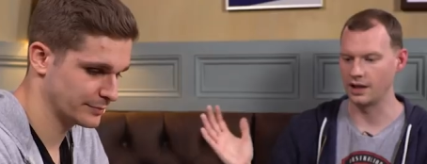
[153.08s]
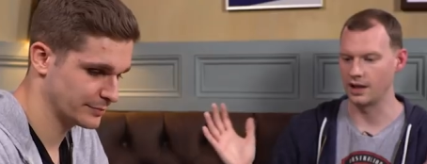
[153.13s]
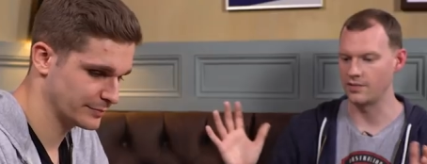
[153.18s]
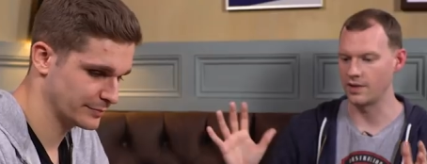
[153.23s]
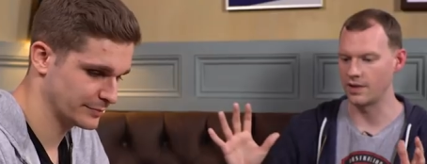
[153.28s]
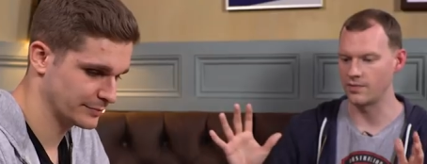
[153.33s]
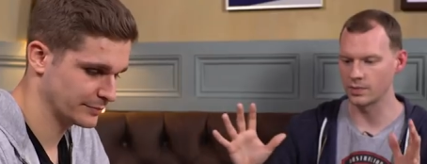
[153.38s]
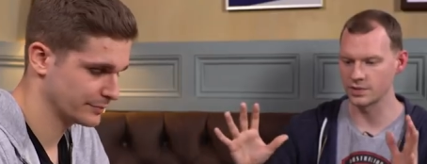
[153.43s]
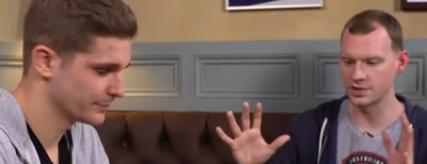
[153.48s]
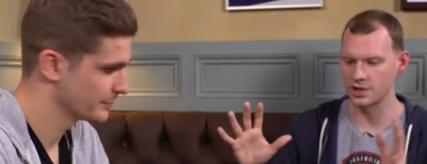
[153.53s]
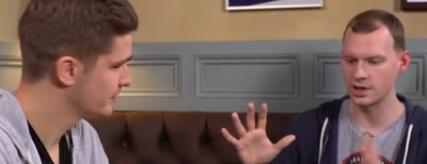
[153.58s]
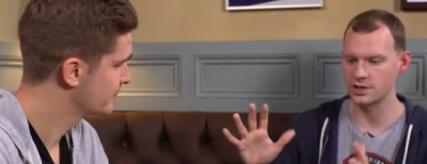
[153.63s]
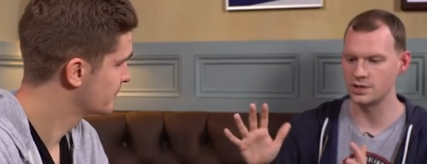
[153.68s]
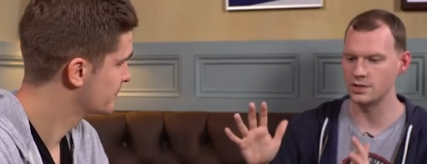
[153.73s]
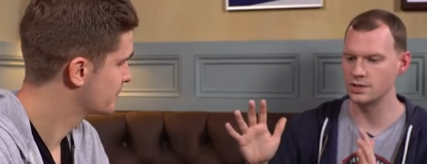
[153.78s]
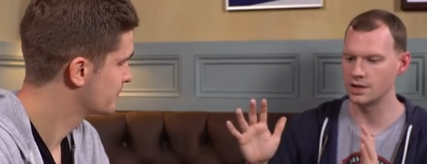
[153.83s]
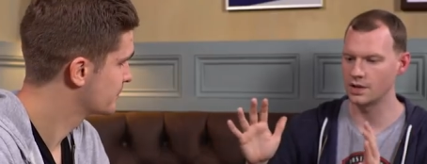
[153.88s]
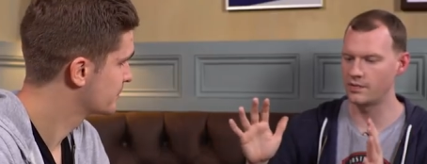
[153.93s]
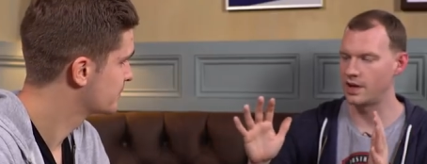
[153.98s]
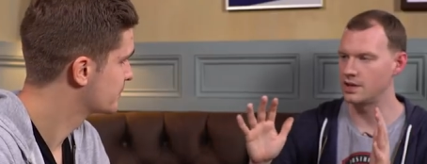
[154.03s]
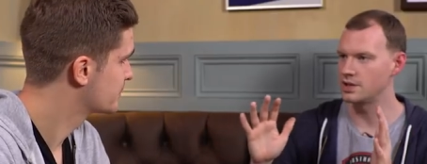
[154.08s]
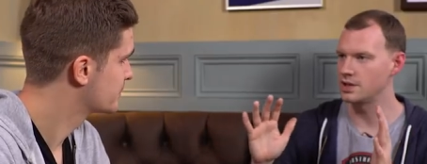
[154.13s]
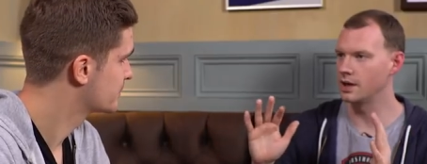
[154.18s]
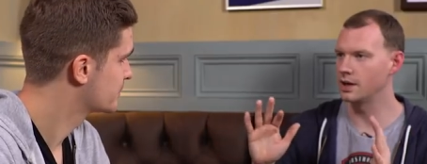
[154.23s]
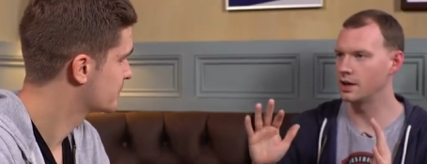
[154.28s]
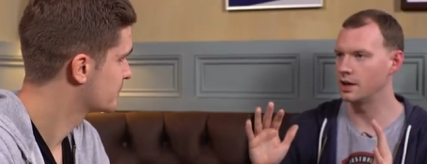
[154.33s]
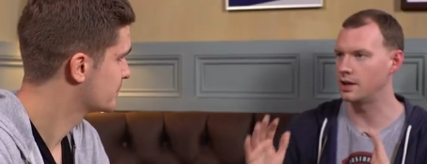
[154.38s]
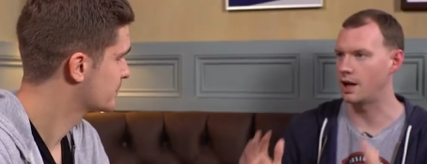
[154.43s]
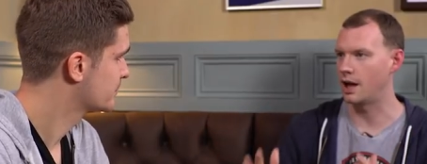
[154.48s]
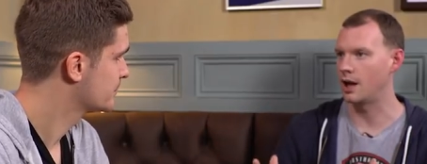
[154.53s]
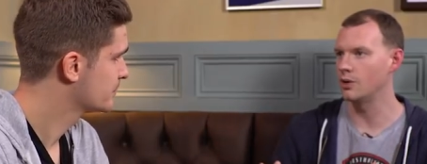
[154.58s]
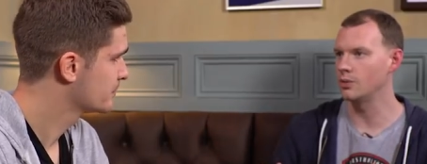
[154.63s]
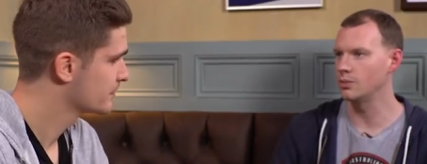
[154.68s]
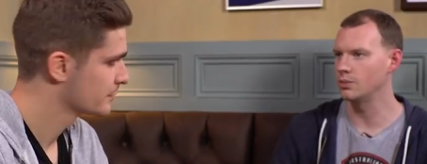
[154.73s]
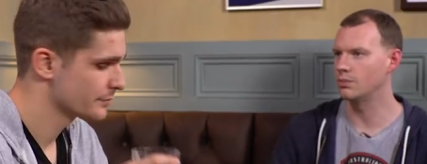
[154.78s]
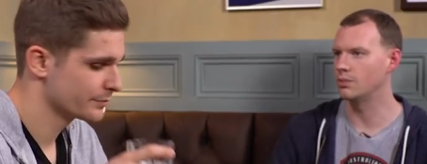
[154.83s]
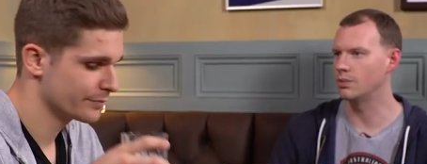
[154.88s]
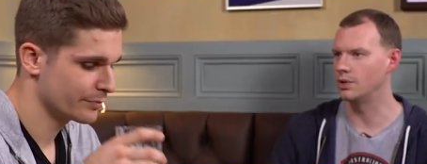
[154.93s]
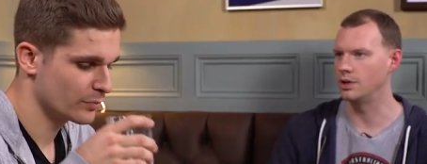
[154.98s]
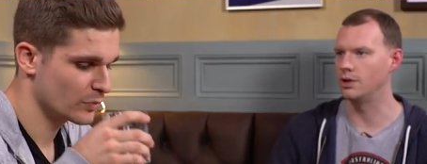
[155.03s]
Speaker 1: like, if everyone starts using event target now,
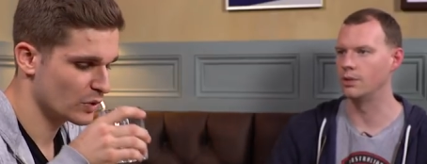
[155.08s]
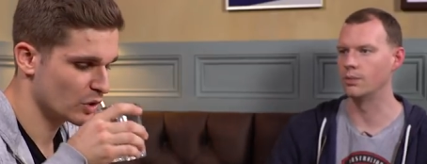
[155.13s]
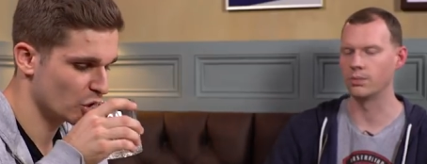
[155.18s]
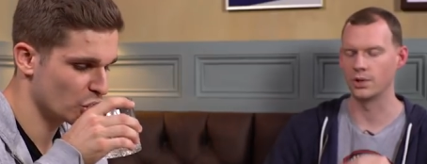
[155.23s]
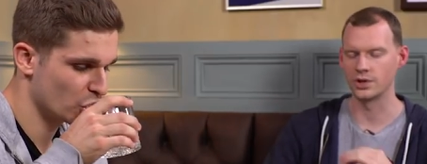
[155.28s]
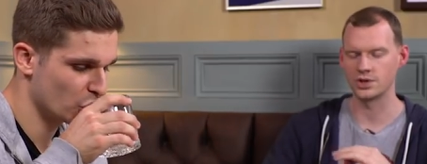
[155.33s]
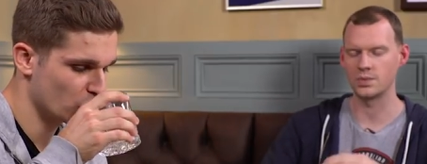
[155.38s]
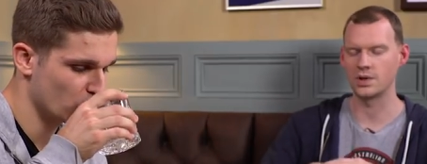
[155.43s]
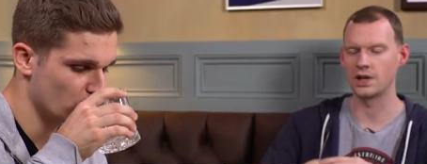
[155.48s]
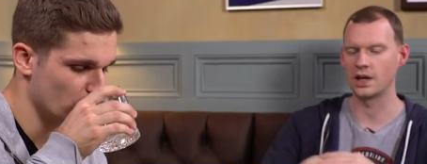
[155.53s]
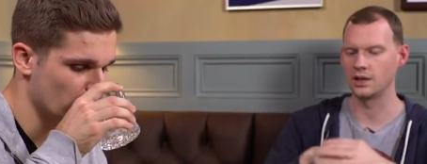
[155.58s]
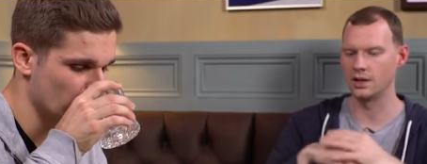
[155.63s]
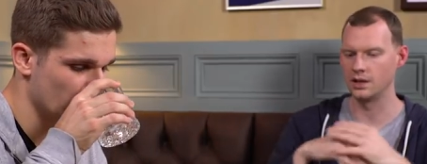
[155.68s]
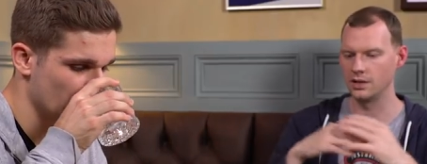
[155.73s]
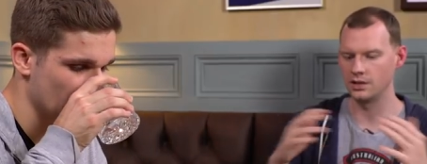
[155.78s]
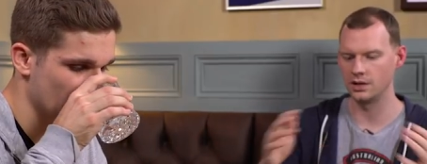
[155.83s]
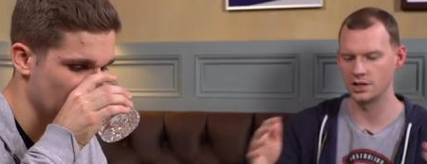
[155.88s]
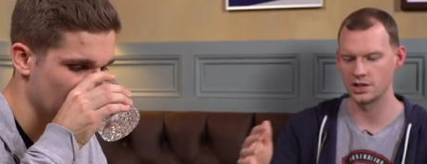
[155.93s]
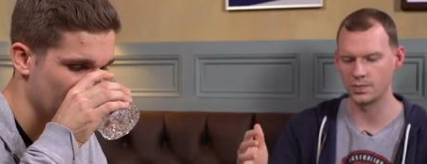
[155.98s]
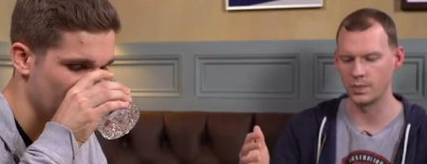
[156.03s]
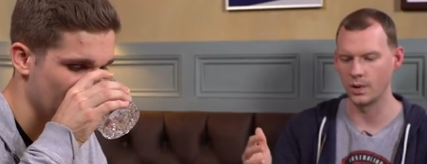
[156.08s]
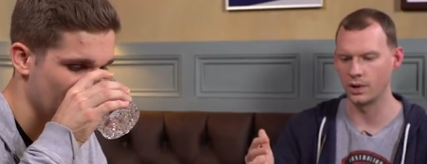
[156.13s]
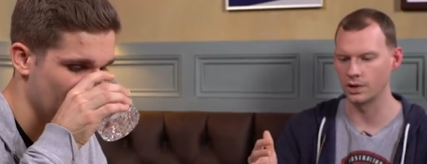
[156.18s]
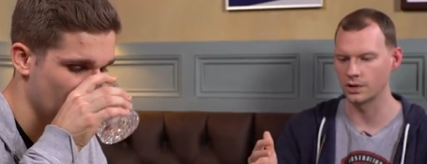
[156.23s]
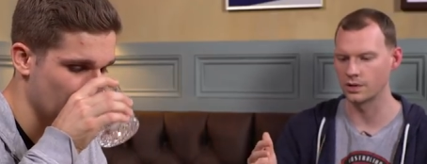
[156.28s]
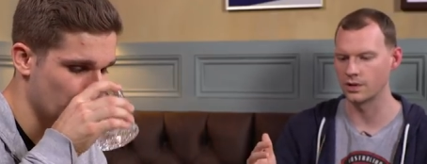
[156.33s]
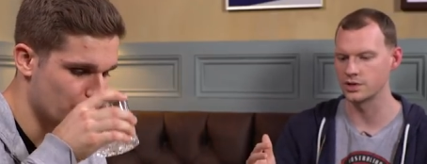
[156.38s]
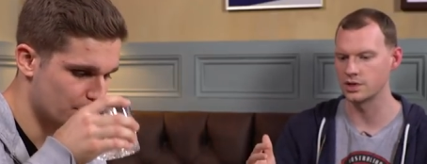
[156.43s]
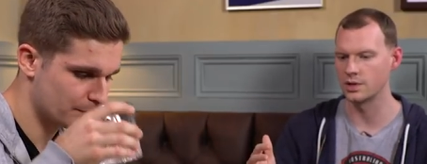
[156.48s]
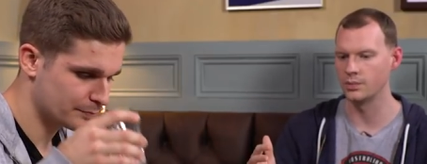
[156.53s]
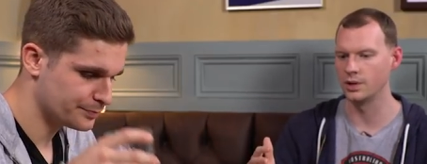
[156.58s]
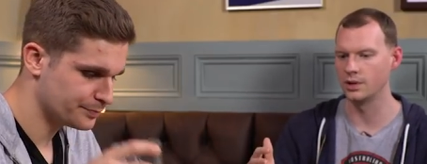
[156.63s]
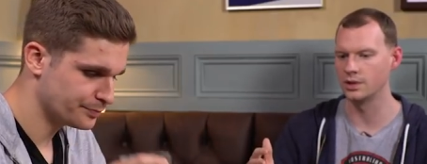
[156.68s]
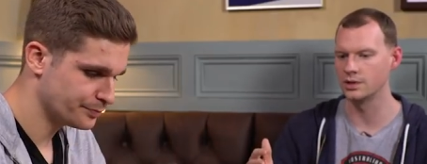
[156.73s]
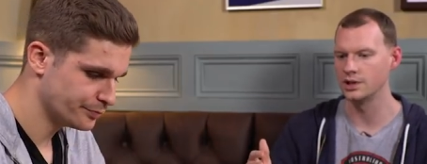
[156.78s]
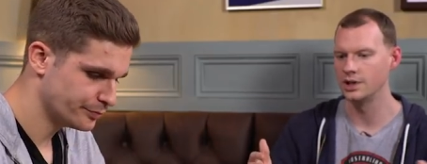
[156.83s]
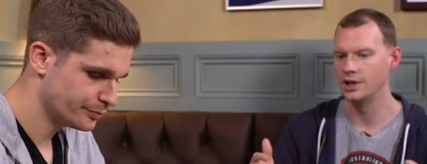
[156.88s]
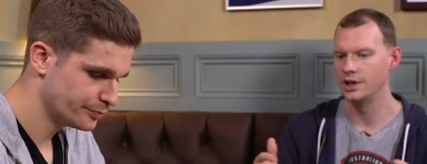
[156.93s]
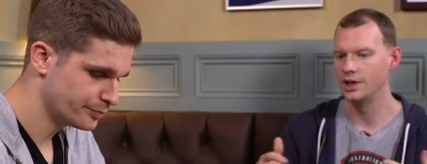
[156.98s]
you know, once we get the support across the board,